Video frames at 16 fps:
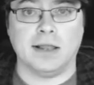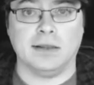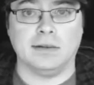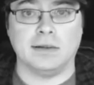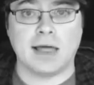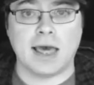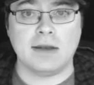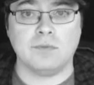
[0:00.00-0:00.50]
a
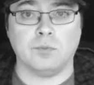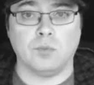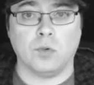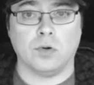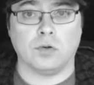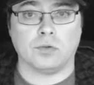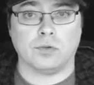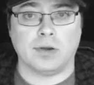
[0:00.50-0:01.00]
lot of
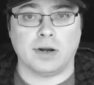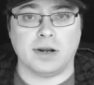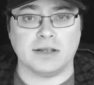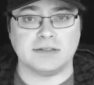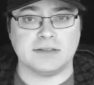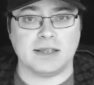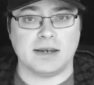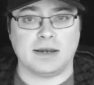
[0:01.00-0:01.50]
moral
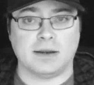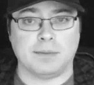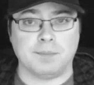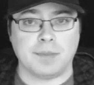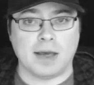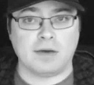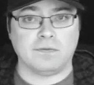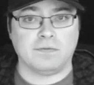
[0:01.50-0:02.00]
critics did an
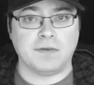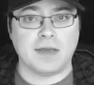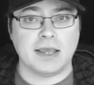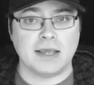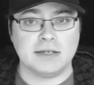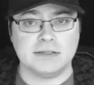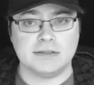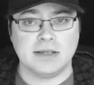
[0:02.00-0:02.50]

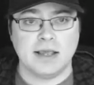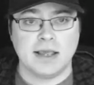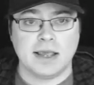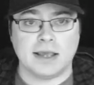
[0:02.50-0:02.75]
about-face